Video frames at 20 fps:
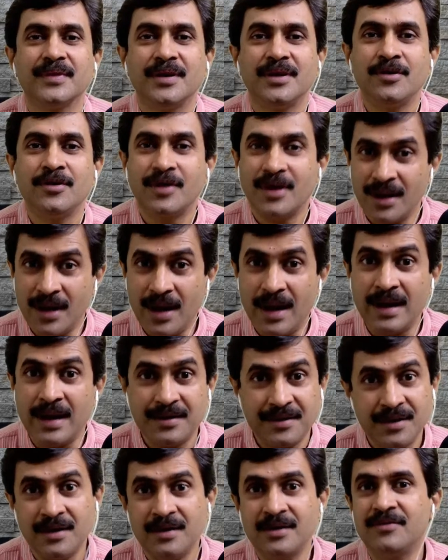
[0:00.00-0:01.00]
You can
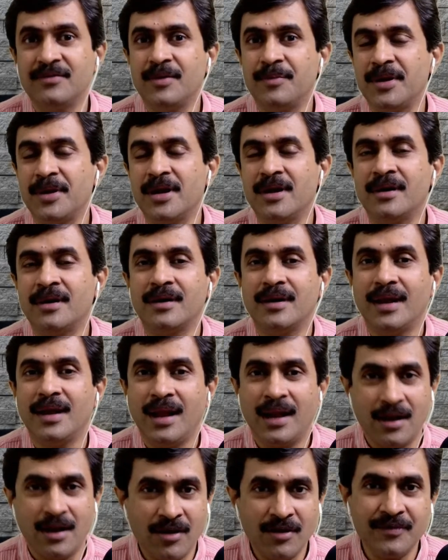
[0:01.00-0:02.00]
attend the webinar
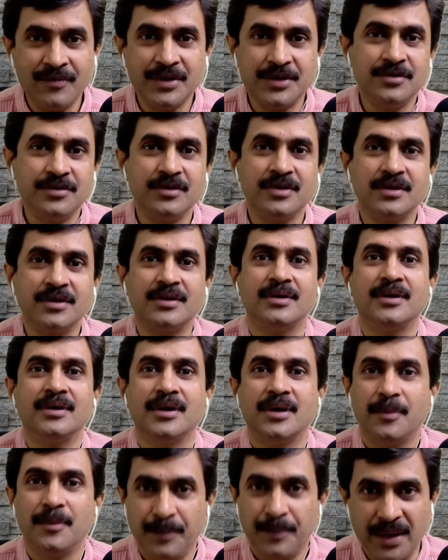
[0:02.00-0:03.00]
along with your
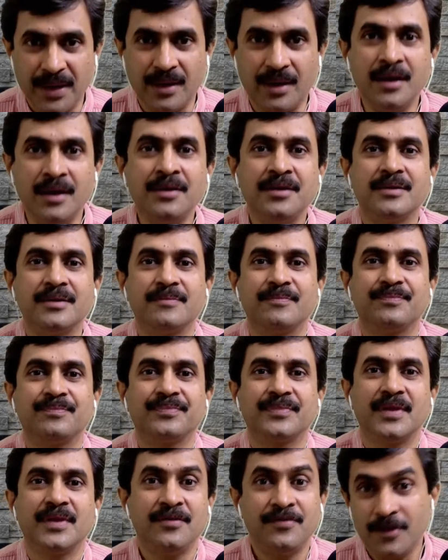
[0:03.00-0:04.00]
parent.
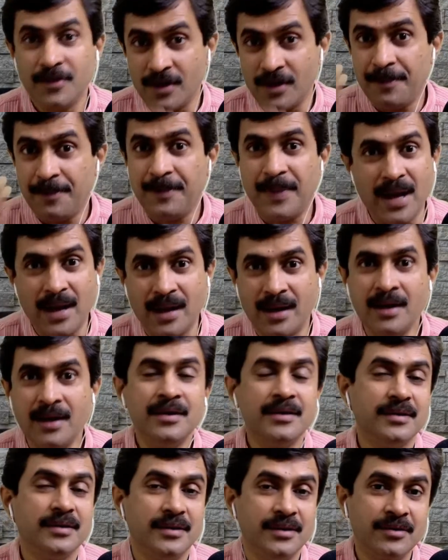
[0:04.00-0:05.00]
If you are a
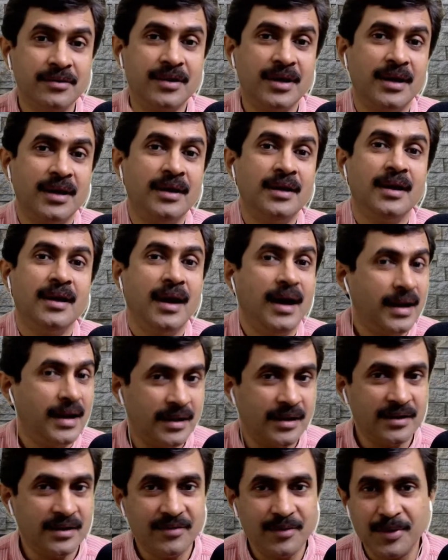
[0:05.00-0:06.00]
parent, you can
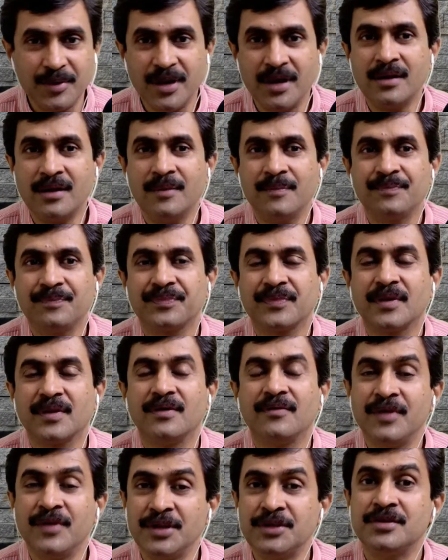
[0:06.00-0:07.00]
attend the webinar
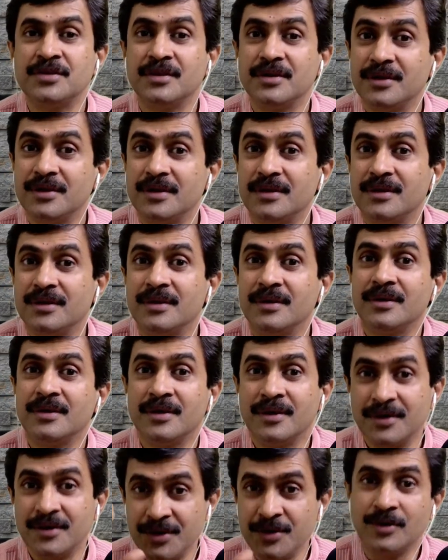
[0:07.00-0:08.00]
with
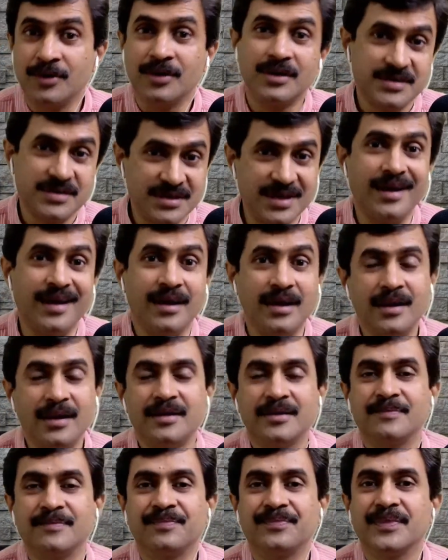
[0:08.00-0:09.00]
your
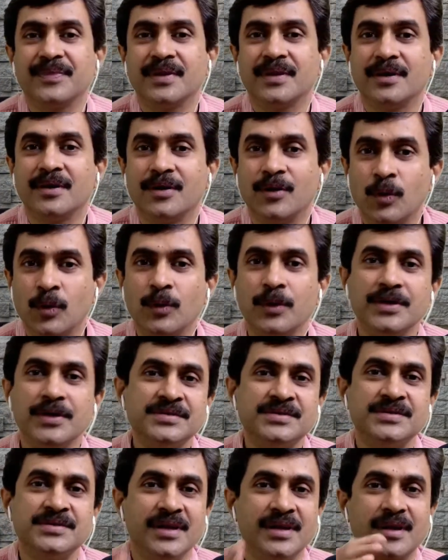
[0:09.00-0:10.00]
child who
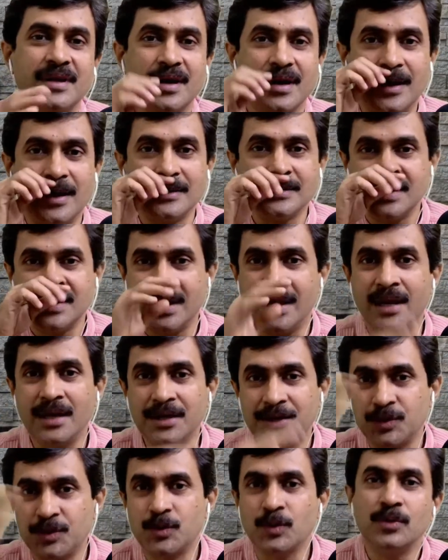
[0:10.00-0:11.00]
is in class
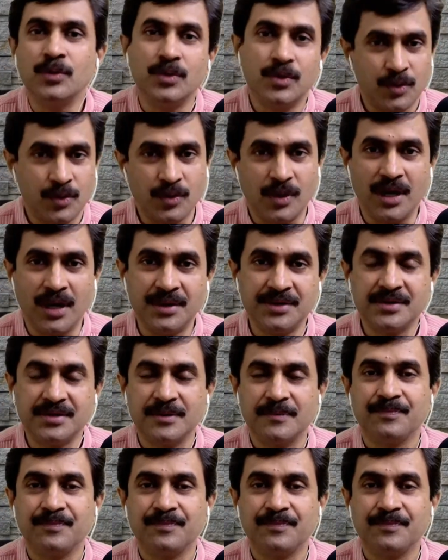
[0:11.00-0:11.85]
8 to 12th.